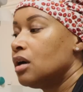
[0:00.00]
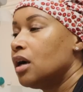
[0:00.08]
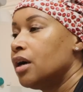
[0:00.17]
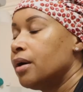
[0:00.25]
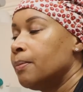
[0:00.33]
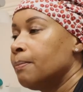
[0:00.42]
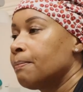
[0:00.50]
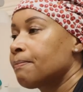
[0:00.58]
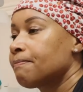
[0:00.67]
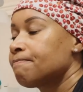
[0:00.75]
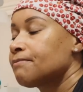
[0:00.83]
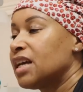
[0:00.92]
Um,
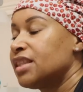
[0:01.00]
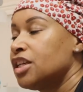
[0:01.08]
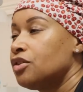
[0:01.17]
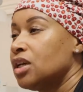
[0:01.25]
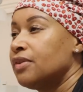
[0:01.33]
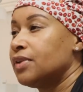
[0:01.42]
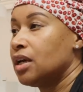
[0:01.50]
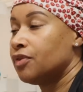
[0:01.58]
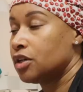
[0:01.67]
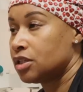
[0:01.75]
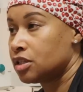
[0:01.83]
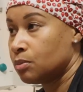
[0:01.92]
I think you have to
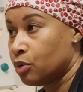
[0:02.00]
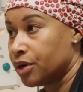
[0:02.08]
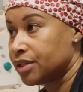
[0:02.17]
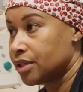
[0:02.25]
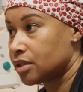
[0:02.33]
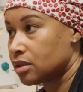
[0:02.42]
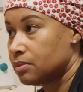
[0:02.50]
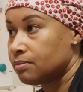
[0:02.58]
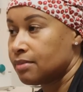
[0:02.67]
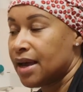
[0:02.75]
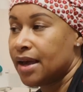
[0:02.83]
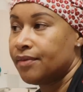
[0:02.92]
have a good support system.
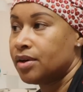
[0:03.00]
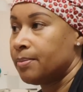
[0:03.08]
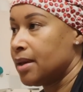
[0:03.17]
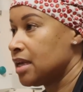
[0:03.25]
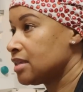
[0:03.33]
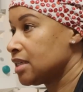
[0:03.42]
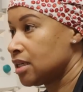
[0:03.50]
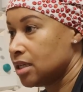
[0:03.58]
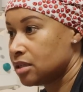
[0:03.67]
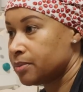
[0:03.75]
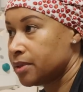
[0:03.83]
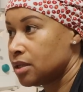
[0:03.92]
I have an amazing
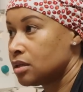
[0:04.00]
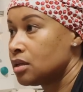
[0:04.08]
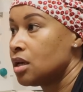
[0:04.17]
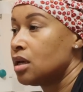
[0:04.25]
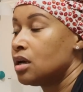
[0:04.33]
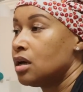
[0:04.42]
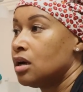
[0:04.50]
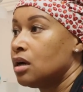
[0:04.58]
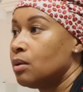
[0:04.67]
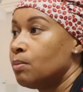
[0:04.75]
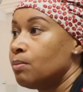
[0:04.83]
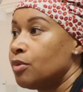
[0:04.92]
husband
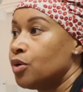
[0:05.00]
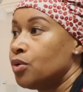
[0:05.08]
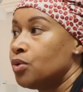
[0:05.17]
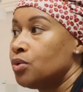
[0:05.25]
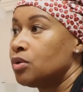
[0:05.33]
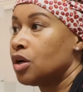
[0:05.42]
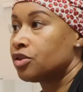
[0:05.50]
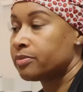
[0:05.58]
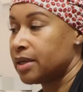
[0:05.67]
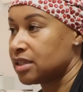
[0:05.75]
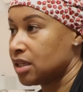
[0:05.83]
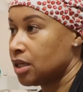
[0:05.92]
um, who knows
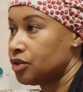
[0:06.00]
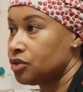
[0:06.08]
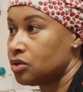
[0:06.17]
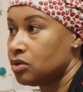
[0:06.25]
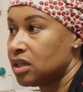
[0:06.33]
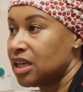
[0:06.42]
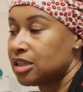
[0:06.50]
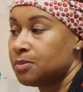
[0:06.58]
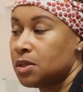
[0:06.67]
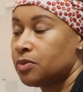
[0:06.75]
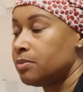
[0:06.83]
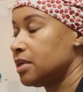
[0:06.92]
my schedule and has
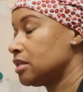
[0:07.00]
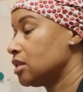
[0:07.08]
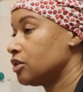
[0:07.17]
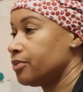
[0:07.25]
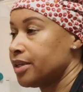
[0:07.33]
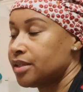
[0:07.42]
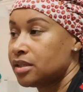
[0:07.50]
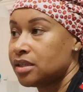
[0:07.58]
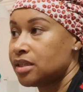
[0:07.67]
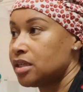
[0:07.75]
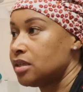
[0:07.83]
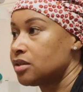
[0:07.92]
been with me since
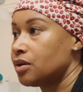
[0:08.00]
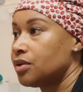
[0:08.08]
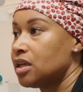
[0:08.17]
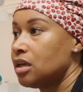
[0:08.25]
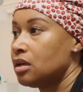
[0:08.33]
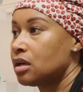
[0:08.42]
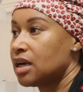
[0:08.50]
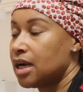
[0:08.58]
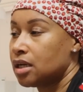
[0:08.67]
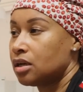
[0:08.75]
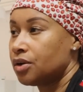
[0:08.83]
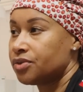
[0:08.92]
residency, so he
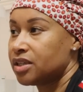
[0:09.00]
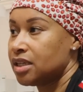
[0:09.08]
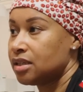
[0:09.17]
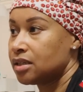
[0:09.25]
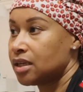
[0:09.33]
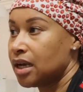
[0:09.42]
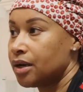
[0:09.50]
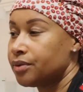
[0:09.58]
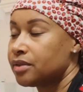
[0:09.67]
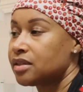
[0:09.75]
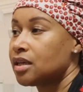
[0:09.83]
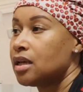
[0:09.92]
kind of knows the ins and
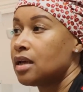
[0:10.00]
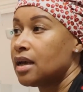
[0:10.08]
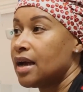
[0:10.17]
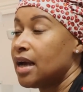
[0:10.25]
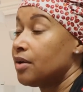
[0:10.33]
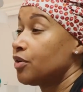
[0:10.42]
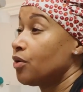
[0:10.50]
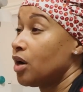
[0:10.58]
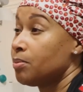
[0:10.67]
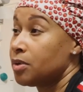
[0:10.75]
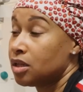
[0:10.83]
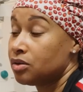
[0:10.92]
outs. I have a
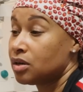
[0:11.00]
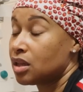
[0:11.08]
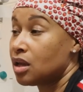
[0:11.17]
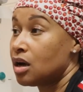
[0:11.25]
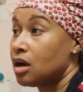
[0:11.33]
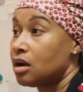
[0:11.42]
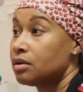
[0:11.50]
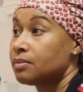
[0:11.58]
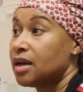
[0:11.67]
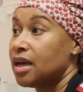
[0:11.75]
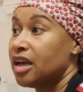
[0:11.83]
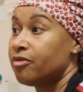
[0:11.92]
great mother-in-law.
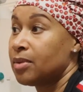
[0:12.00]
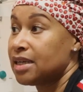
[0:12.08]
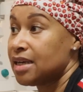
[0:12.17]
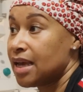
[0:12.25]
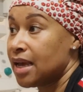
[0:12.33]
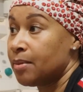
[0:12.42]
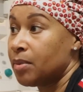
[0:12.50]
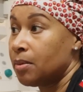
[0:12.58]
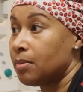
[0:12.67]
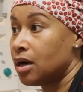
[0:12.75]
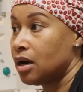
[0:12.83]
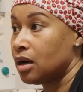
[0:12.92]
I have my dad, my
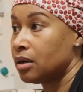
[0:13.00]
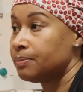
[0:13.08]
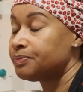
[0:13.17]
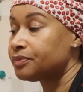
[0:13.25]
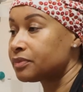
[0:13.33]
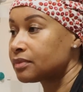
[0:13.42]
mom,